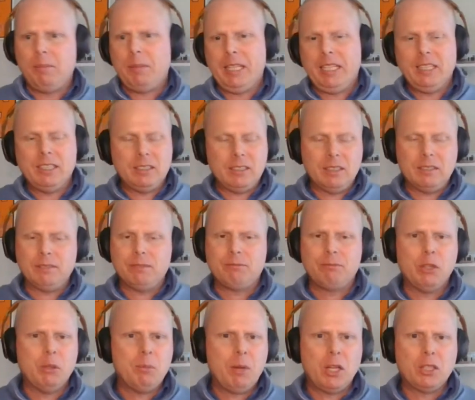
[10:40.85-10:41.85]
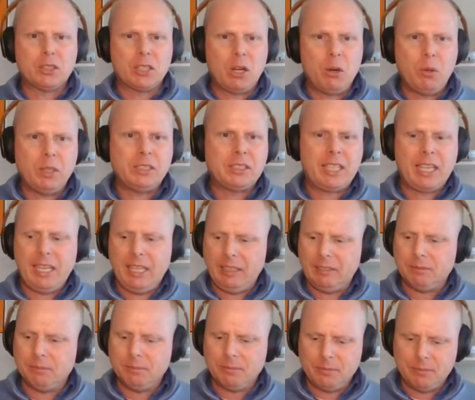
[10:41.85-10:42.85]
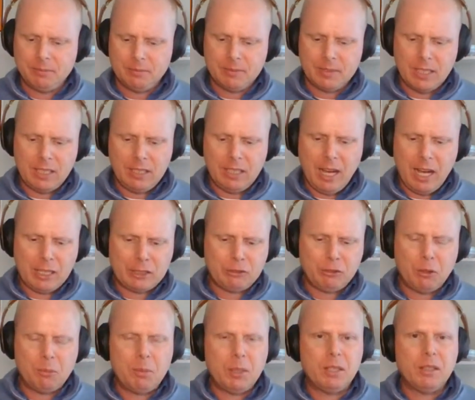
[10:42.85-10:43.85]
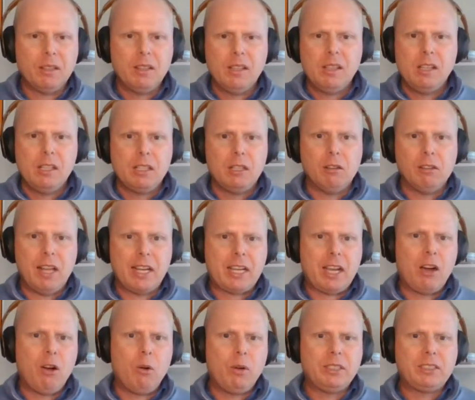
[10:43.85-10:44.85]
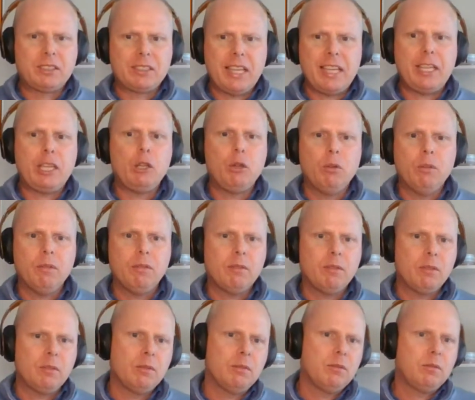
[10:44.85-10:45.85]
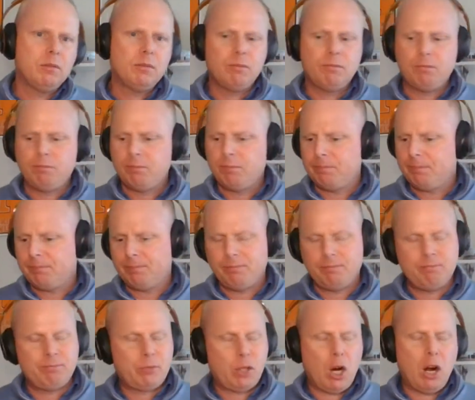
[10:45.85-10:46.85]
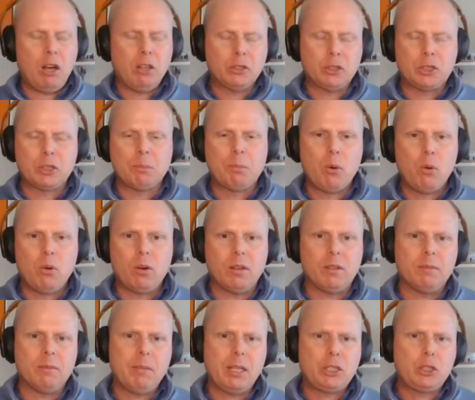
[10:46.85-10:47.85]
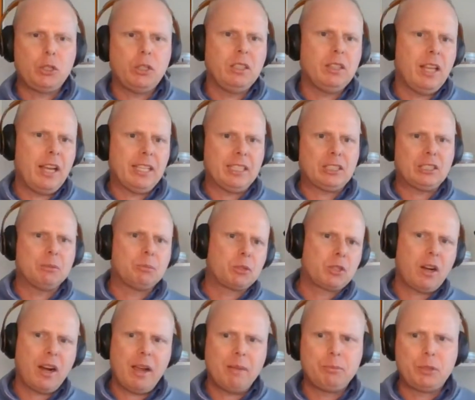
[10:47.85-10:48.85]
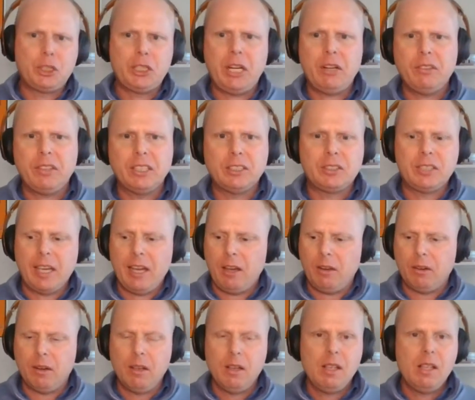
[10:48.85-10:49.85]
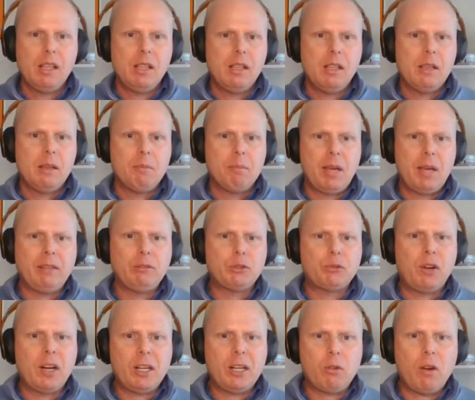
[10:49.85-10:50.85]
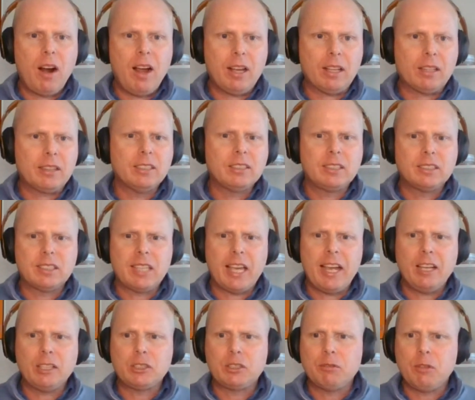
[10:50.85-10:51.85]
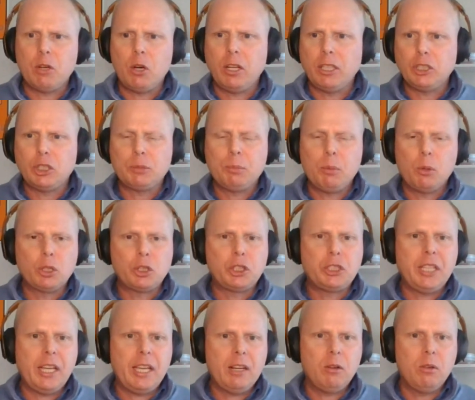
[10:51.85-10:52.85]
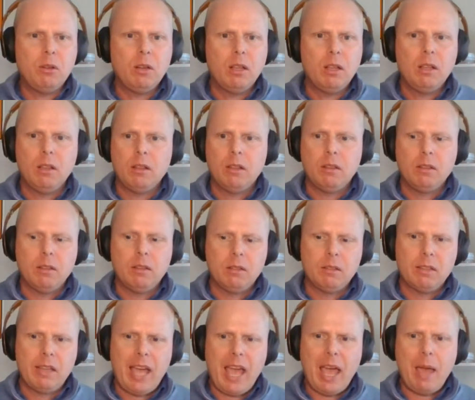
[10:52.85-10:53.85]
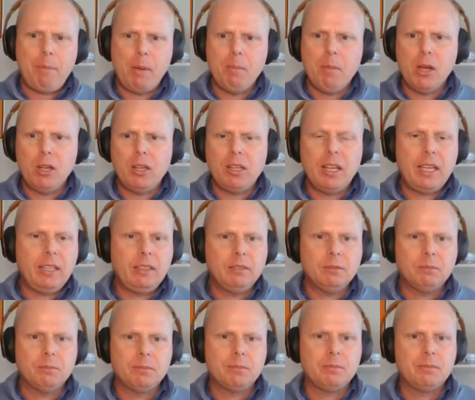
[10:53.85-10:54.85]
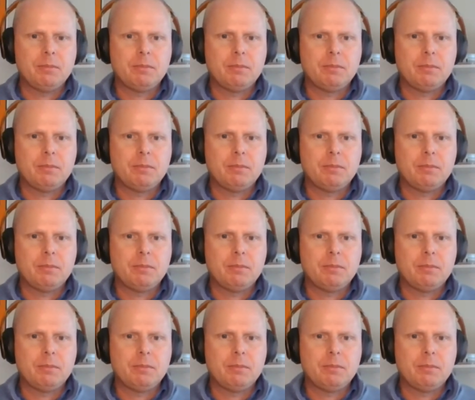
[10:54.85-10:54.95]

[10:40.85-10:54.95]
I mean, football's always king in Knoxville. But, you know, like always, thank you for all the support. Make sure you like, subscribe, share this out. My name is Frank Rock. This is the House of Orange Sports Channel. Happy Monday.